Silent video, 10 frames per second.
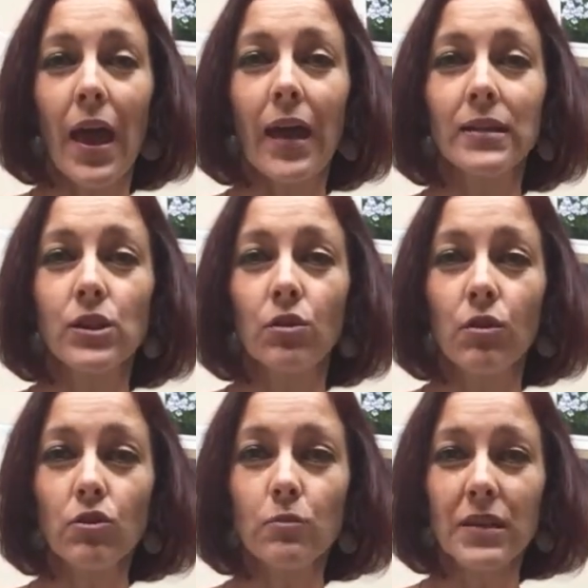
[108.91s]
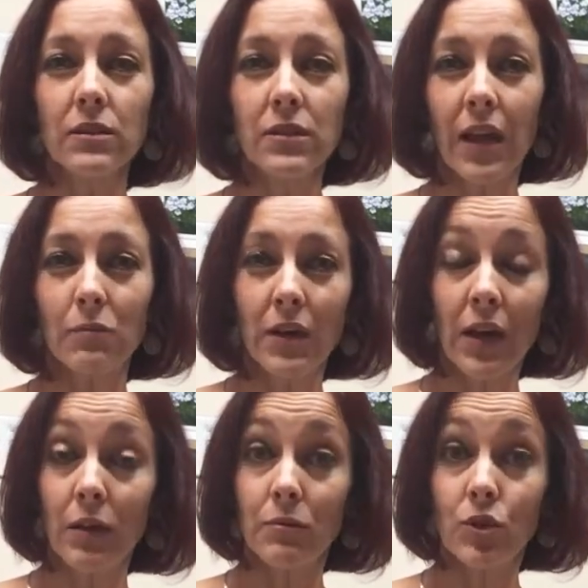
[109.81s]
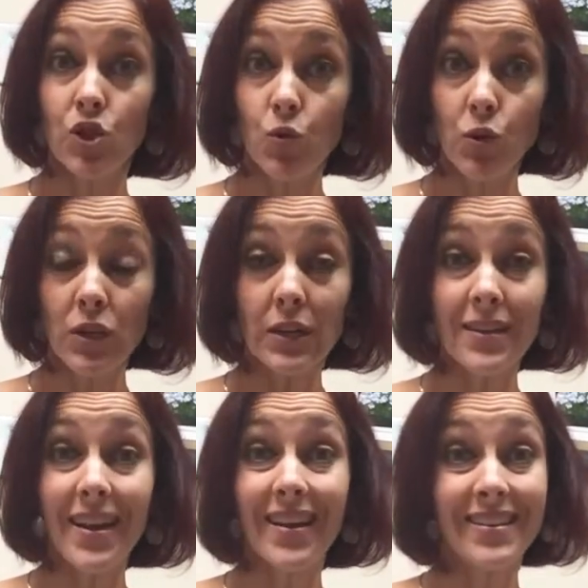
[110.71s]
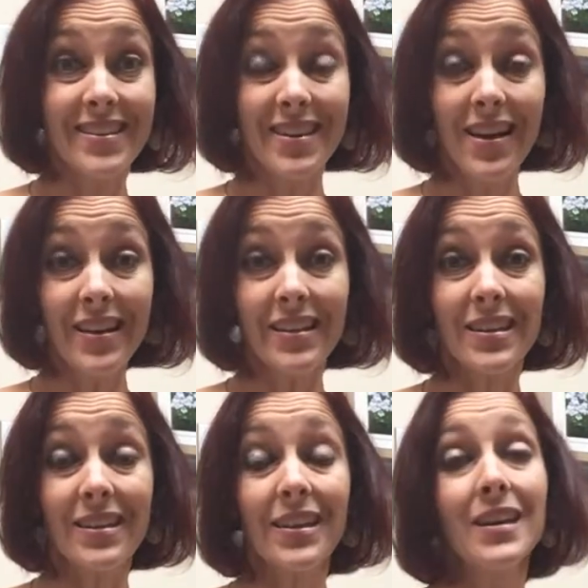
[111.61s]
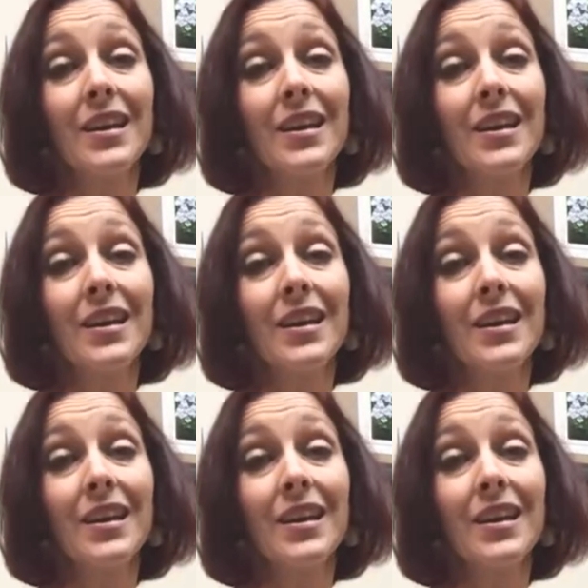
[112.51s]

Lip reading: And so those muscles can become shortened and tightened,